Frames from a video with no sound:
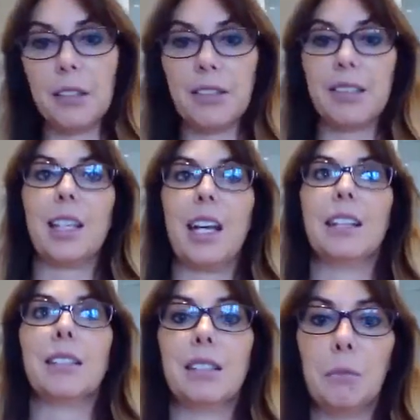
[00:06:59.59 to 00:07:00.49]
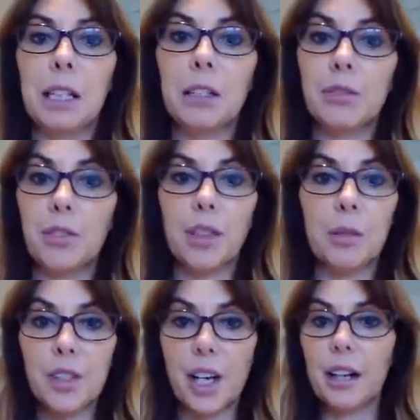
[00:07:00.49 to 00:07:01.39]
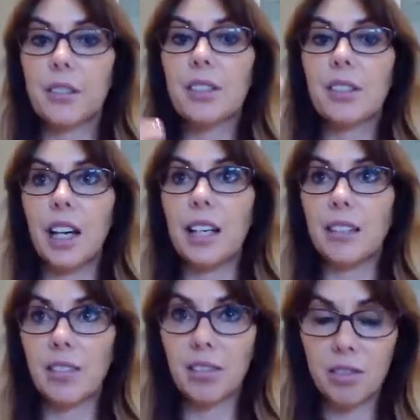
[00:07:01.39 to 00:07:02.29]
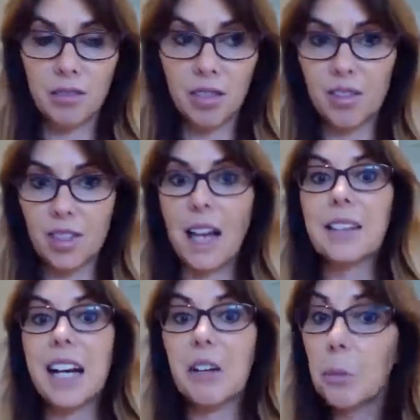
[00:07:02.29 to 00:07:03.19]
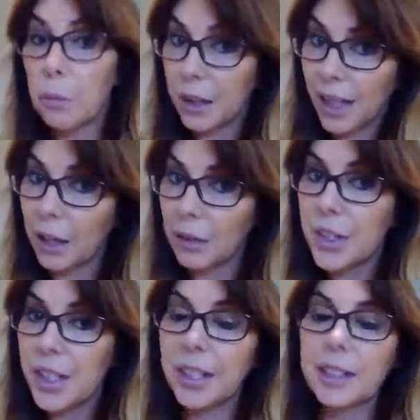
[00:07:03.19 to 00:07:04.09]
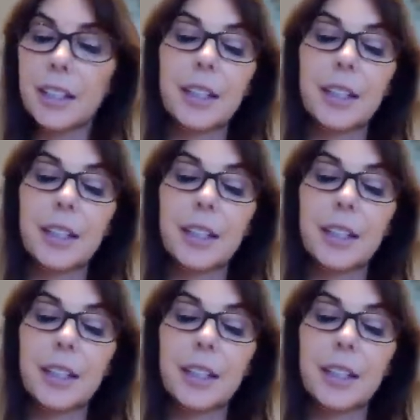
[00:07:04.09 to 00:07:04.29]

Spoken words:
scared to speak up for themselves, scared to stand out and be counted,